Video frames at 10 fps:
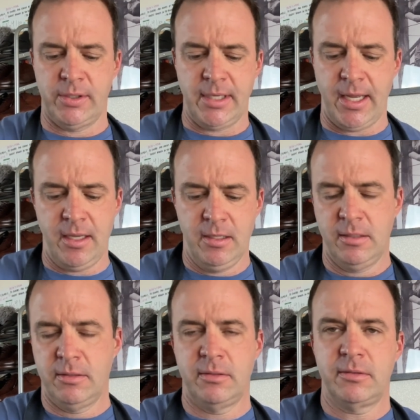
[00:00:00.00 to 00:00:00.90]
as I
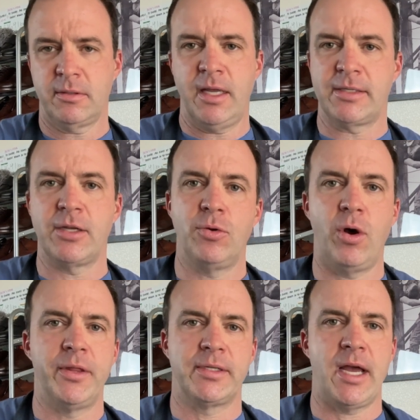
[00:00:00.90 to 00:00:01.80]
do
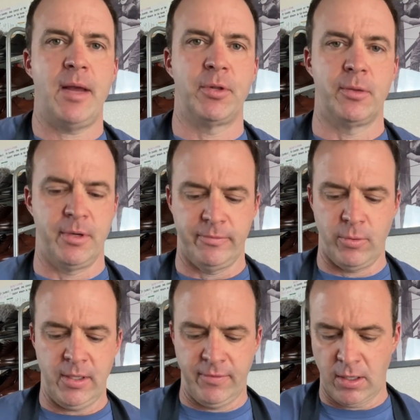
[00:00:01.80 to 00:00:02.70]
all the time, a little bit of
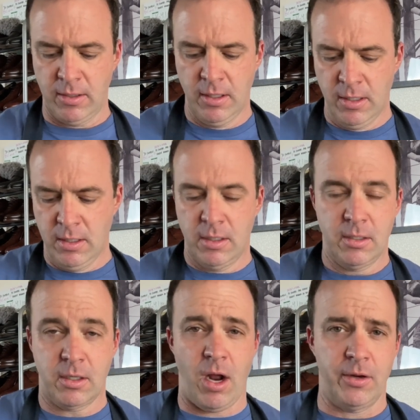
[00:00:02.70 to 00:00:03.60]
weave here.
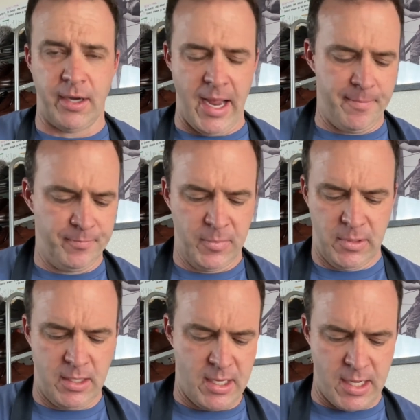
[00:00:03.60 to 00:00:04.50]
Collar gap.
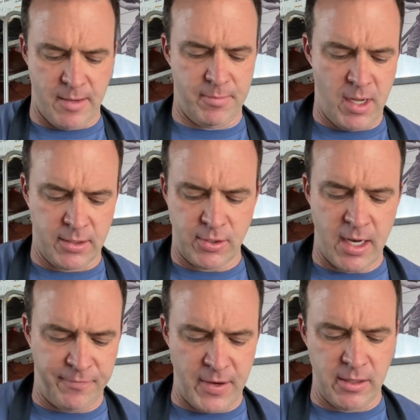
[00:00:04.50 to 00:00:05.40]
I'll try
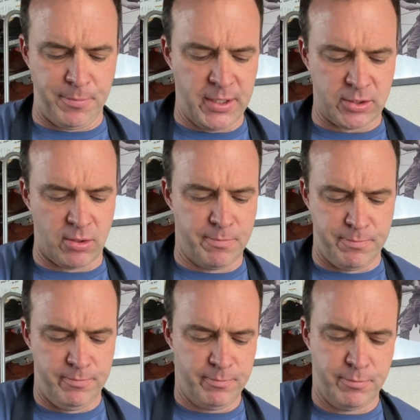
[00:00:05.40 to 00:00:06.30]
to find the picture and
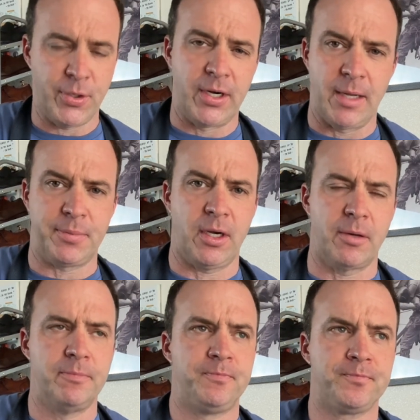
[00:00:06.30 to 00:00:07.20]
put it up
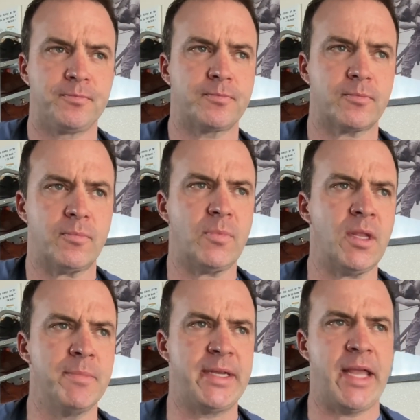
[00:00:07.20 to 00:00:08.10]
here.
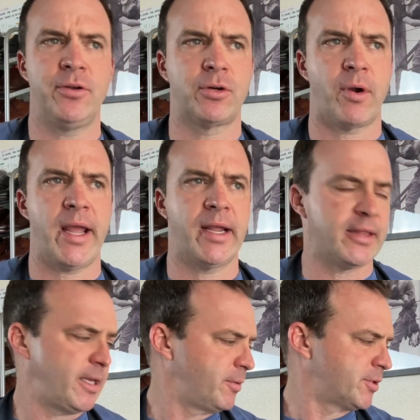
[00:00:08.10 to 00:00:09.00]
But Daniel Craig, I
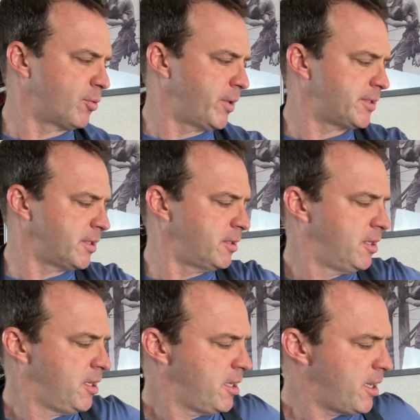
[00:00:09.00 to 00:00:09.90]
think it was the recent
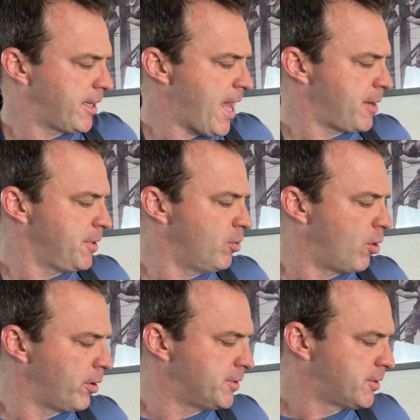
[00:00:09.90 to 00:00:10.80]
Academy
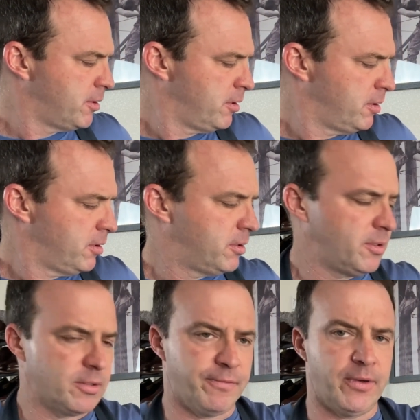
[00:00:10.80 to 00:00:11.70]
Awards,
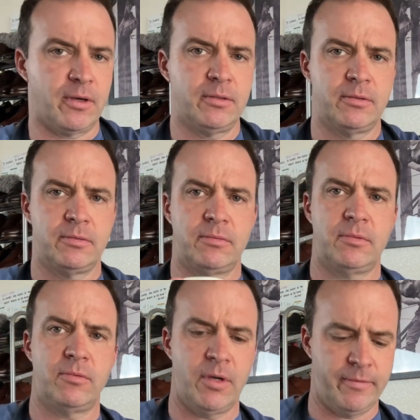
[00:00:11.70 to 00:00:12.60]
Saphir
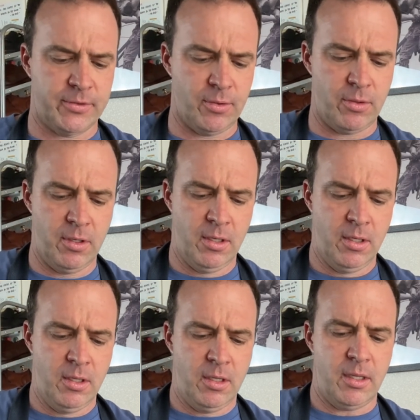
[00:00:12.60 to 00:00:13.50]
Renovateur.
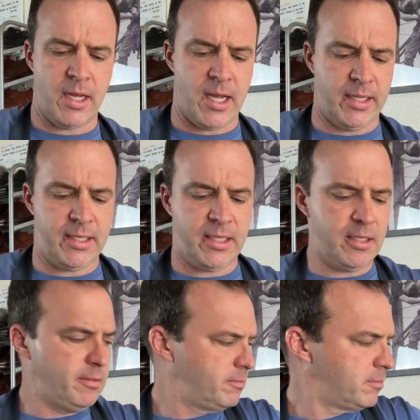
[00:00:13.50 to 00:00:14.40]

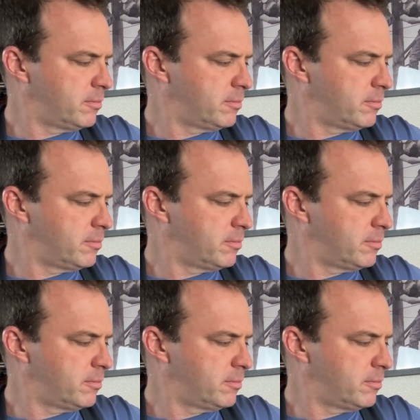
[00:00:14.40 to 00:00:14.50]
He